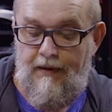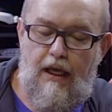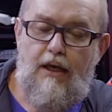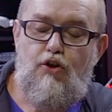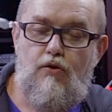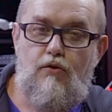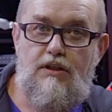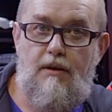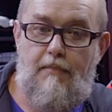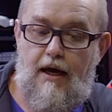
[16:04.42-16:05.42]
they choose
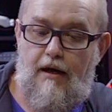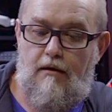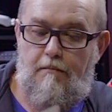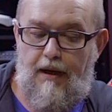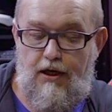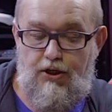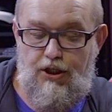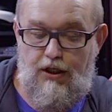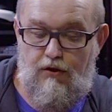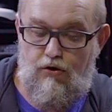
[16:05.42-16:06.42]
the better paste
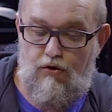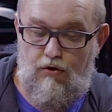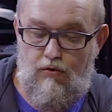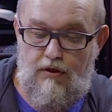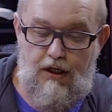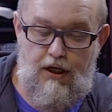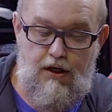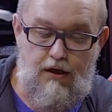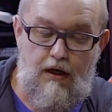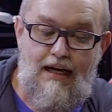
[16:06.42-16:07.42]
sheet to use
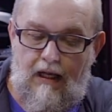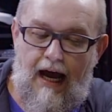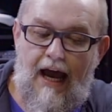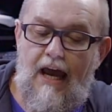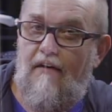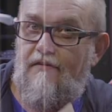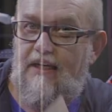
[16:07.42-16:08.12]
here. I have